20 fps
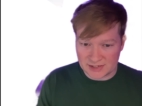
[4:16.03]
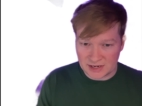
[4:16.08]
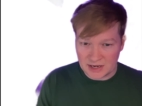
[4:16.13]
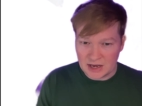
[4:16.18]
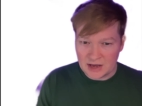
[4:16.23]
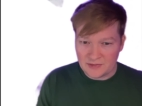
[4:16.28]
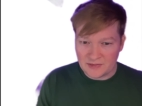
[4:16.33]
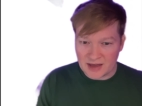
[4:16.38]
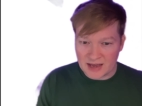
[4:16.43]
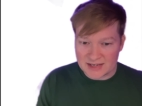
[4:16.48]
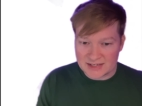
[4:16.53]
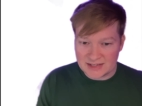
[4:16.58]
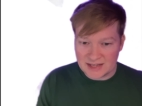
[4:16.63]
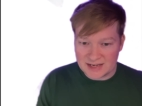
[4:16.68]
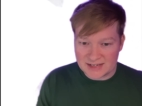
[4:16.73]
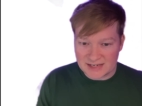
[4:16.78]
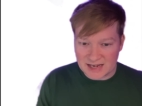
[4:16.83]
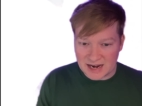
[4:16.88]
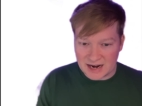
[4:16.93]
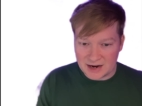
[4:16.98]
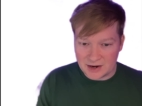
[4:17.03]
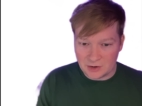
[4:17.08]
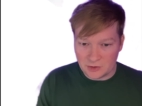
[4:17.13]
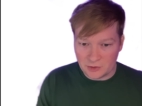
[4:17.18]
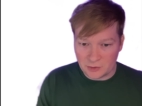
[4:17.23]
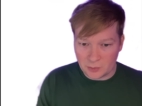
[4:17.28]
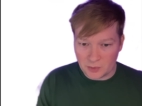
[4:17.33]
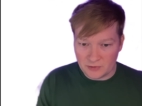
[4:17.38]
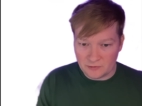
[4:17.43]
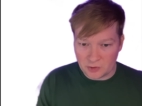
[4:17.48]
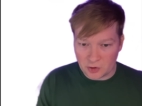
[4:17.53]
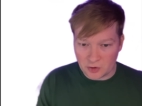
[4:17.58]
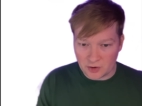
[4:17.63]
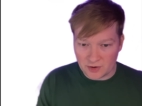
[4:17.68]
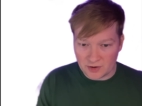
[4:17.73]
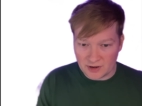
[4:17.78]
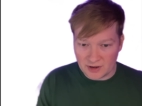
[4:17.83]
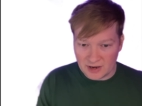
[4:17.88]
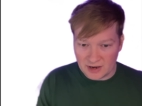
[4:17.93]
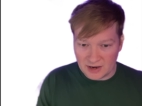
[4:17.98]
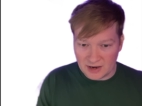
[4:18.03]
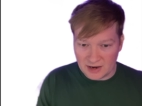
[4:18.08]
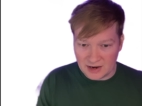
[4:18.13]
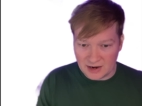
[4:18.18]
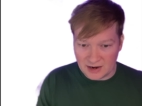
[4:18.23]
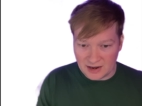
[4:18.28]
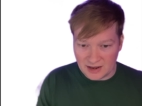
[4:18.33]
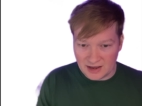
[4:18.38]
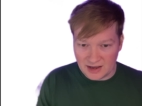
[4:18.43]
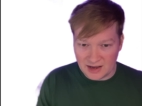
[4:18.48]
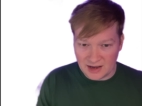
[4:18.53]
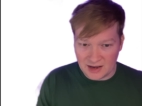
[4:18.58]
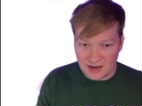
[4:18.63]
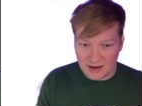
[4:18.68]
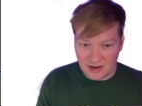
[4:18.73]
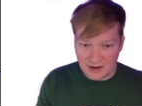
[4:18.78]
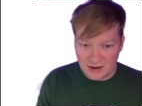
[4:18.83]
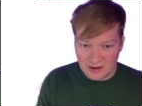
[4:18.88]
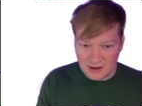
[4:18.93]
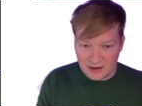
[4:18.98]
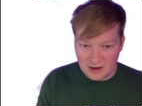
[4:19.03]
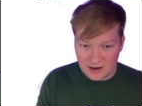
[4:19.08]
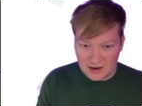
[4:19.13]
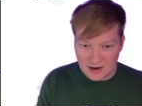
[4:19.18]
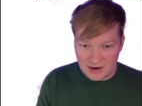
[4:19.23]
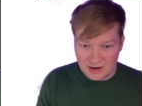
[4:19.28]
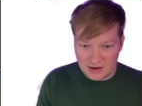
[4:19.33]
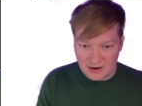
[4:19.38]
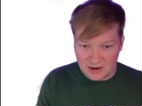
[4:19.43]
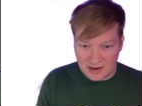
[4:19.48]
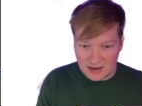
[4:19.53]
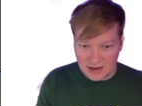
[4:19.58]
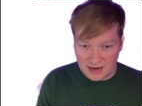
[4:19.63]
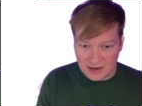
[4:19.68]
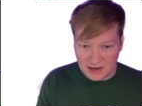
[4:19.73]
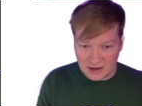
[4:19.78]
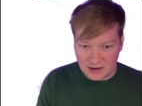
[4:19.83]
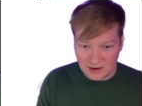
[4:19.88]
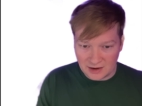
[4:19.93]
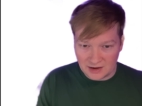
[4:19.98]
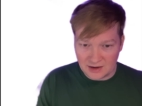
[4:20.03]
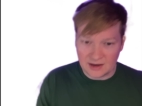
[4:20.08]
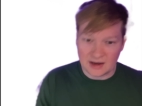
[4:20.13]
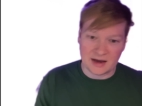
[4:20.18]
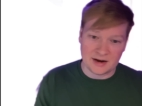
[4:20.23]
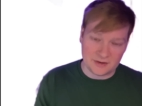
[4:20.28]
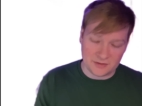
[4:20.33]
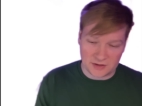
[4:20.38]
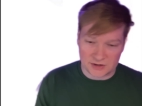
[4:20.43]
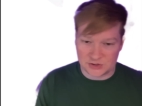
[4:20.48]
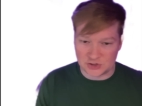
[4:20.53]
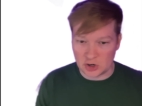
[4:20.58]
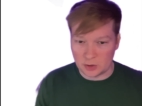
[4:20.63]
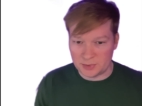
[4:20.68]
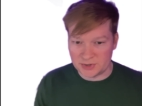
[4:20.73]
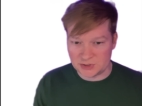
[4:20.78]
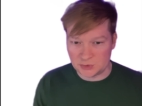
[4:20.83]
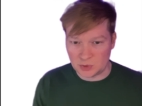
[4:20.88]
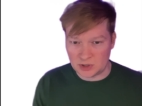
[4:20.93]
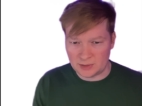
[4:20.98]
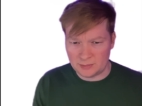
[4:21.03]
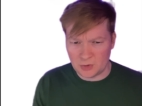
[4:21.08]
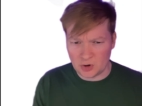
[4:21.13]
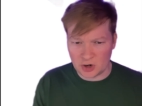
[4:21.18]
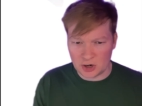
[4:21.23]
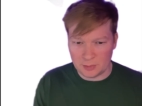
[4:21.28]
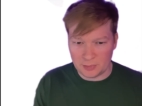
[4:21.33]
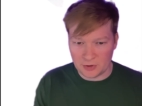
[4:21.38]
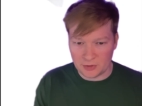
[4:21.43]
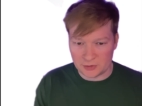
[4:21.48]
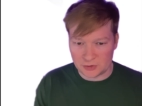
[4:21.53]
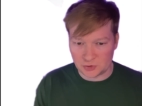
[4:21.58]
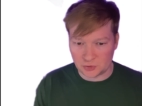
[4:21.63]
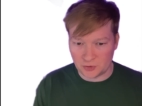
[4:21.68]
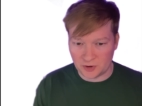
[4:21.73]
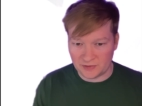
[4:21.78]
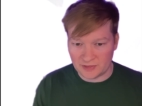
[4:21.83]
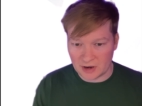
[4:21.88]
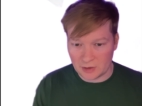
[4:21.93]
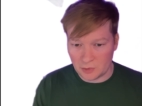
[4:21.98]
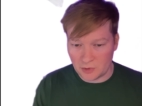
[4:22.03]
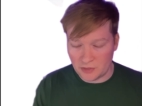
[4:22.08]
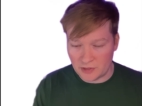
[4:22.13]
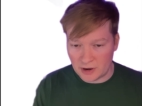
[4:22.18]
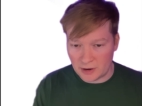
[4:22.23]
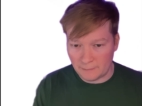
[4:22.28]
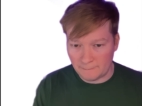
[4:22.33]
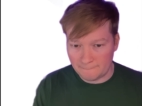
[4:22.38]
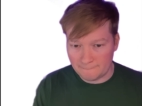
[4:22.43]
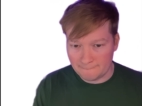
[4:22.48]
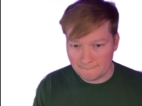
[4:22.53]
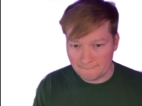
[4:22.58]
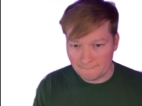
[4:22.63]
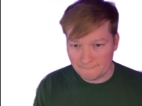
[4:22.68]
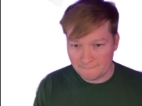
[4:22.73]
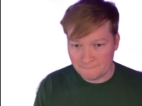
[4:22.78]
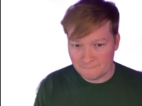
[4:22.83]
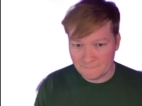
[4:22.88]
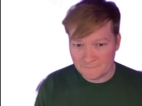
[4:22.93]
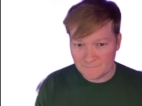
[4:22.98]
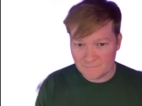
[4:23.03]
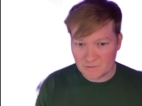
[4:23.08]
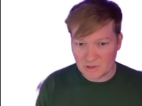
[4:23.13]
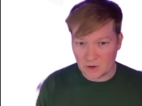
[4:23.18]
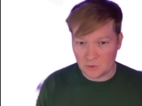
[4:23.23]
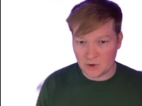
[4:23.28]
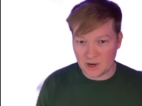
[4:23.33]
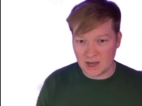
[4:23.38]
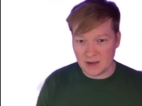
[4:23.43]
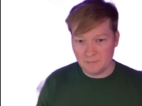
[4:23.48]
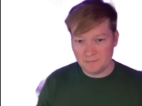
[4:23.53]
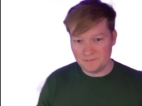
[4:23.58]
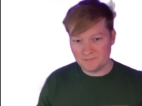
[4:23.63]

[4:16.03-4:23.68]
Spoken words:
That's this angle that we've got in here and at the top as well. I'm not going to bother drawing that one though. Okay?